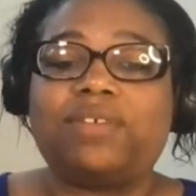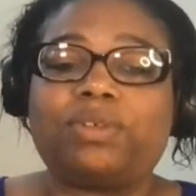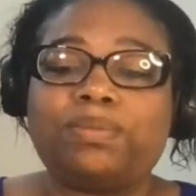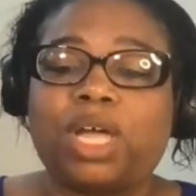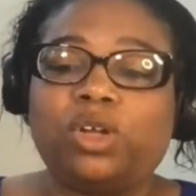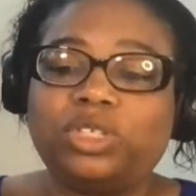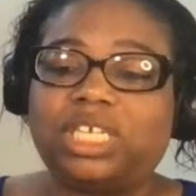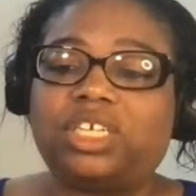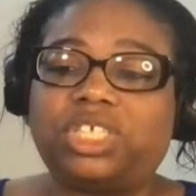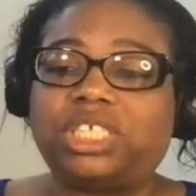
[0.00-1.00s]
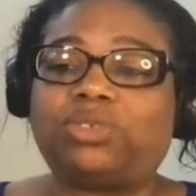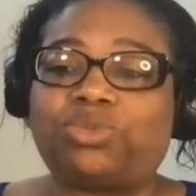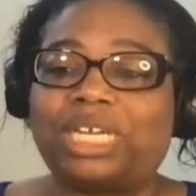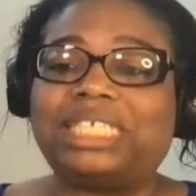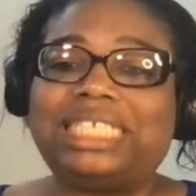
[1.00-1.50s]
from those that are just
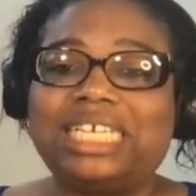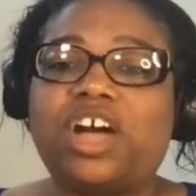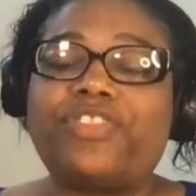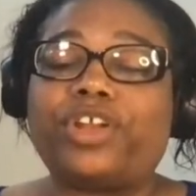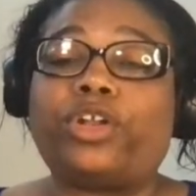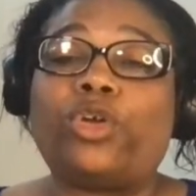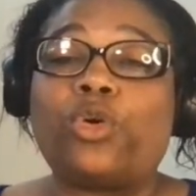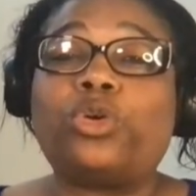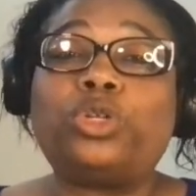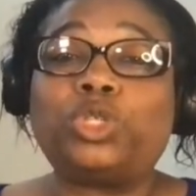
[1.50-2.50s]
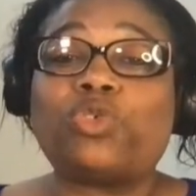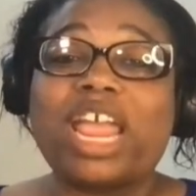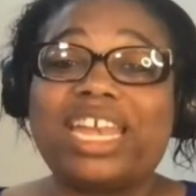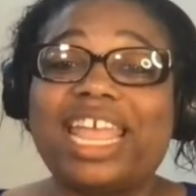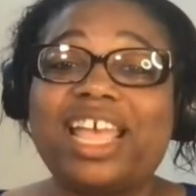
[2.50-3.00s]
resting on their laurels
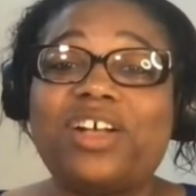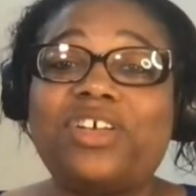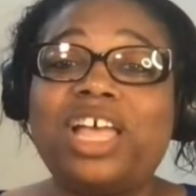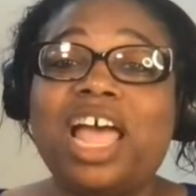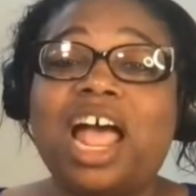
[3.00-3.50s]
right now.